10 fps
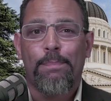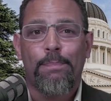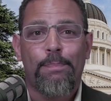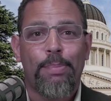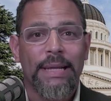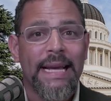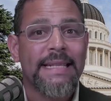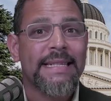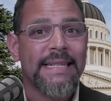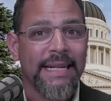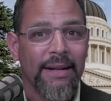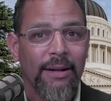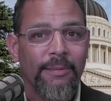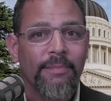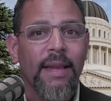But yet still,
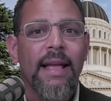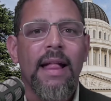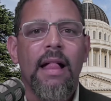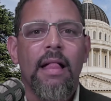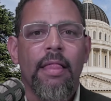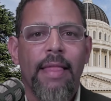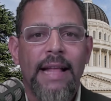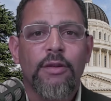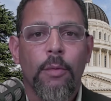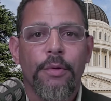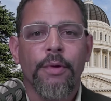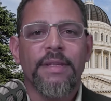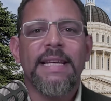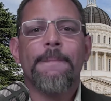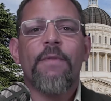that's what we're doing.
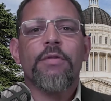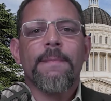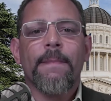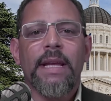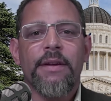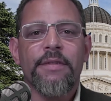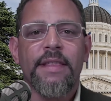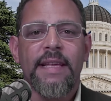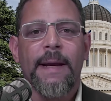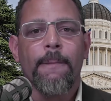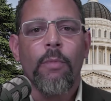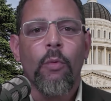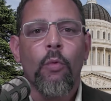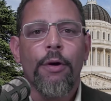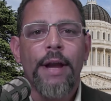See, folks, here's the thing.
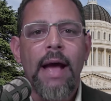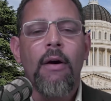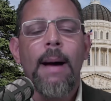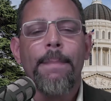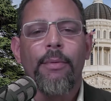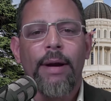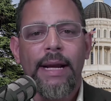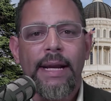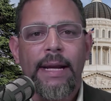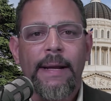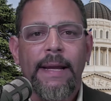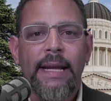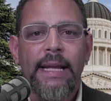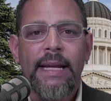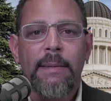We're now operating
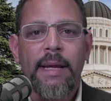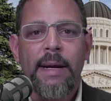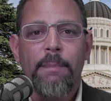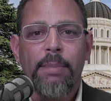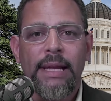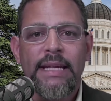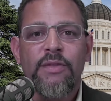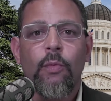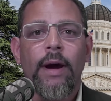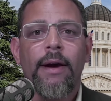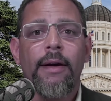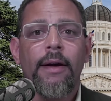in a place where